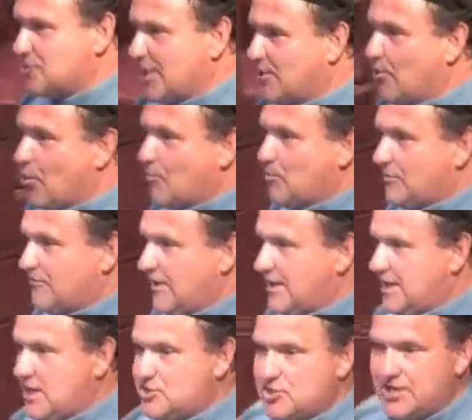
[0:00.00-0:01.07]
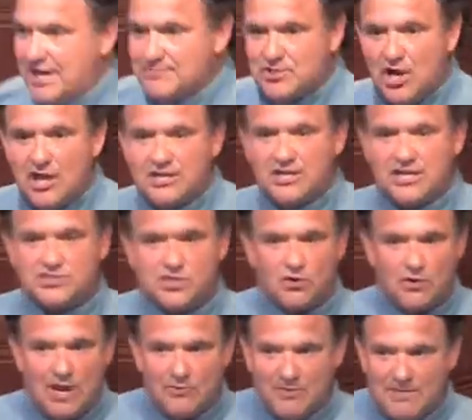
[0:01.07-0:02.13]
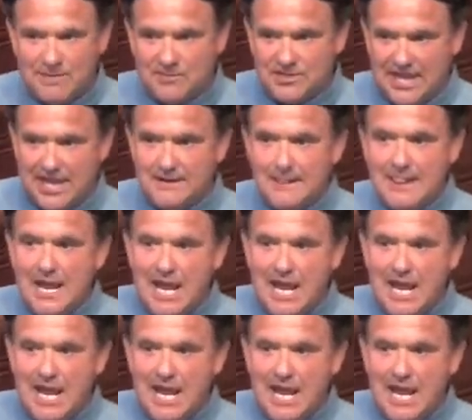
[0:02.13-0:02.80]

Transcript: Taylor Holbrook Foundation, and I'm talking, and so I remembered that.